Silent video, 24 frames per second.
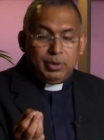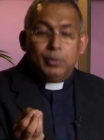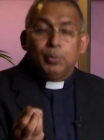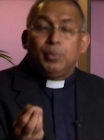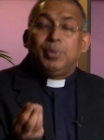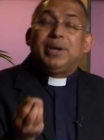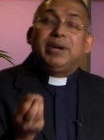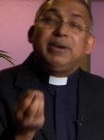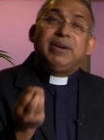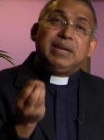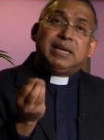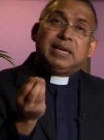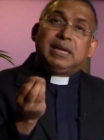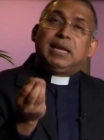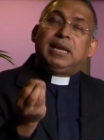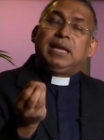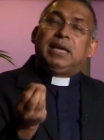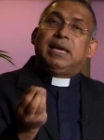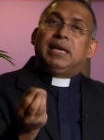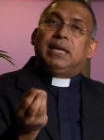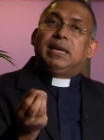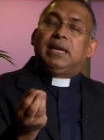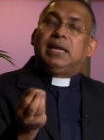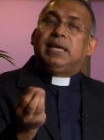very
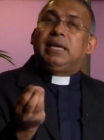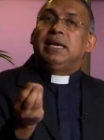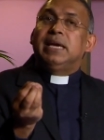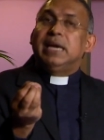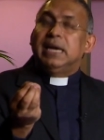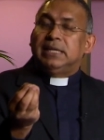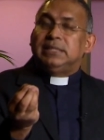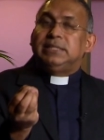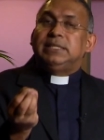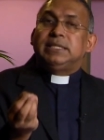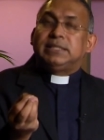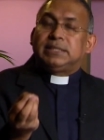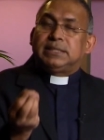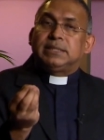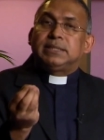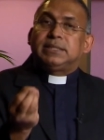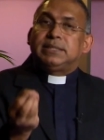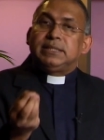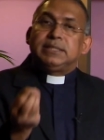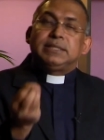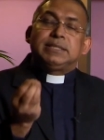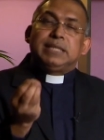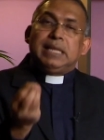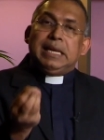clearly, Jesus
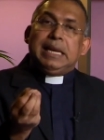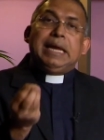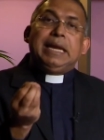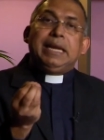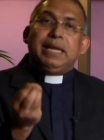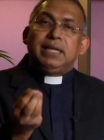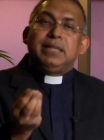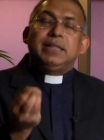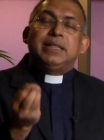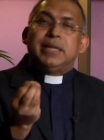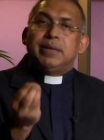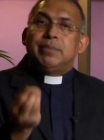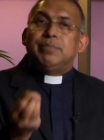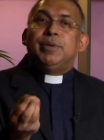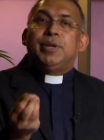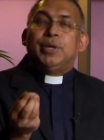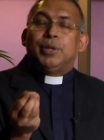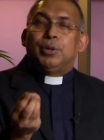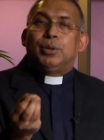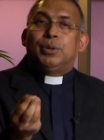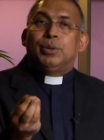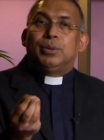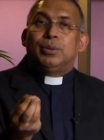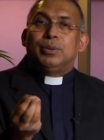is letting them
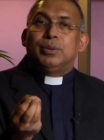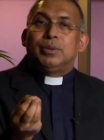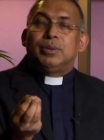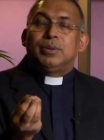know